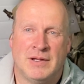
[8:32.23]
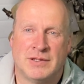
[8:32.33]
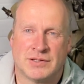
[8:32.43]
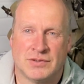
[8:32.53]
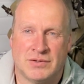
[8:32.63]

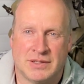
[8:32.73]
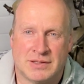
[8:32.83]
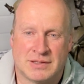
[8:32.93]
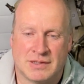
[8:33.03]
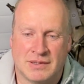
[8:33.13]
So
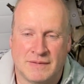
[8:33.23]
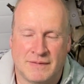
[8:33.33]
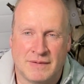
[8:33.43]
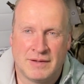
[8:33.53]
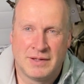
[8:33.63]
it's
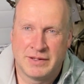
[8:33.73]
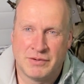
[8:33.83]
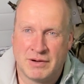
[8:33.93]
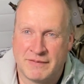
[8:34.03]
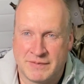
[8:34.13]
you
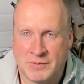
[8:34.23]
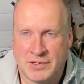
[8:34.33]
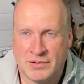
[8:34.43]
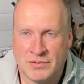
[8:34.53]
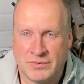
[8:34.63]
don't have to buy
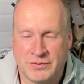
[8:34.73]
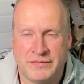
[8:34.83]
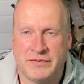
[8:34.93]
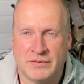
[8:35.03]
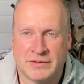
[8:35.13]
a whole new
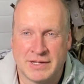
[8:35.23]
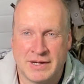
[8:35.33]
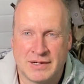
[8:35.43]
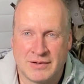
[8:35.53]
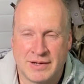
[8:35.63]
fuel
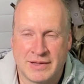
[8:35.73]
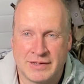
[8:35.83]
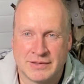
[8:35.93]
tank or anything.